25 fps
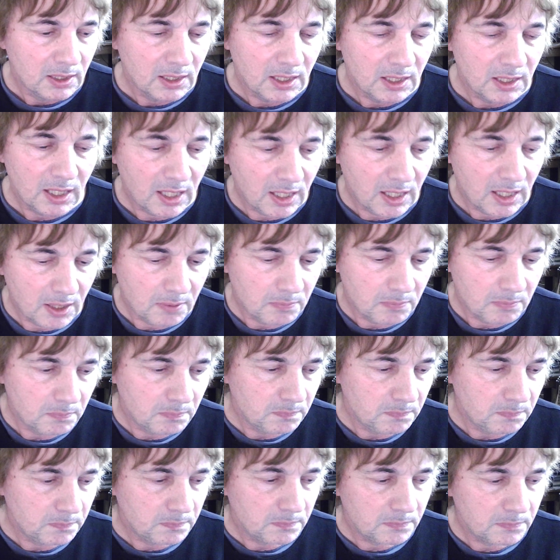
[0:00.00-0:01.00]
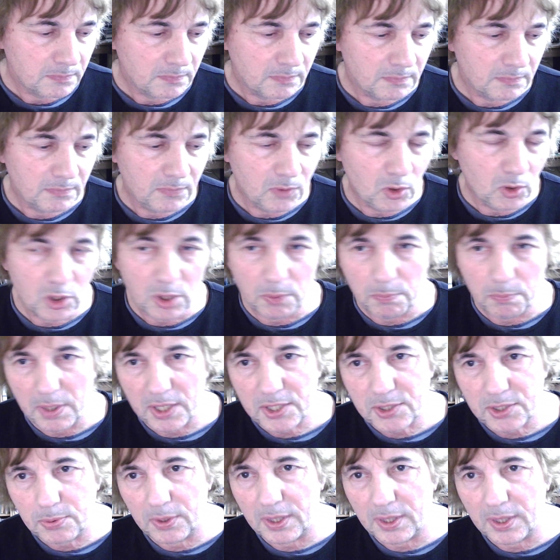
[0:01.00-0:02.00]
You can
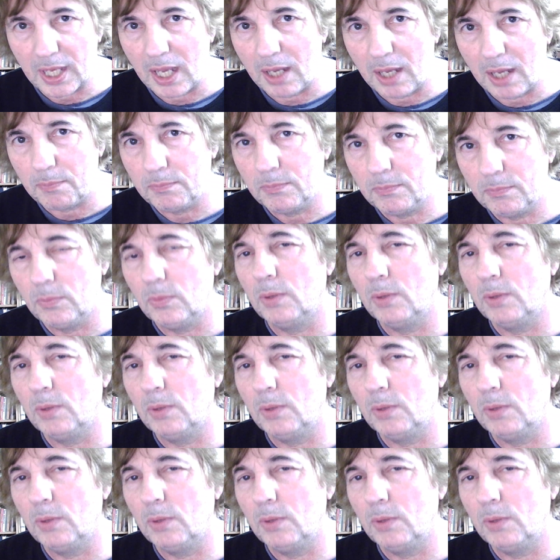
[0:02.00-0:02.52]
mess with that.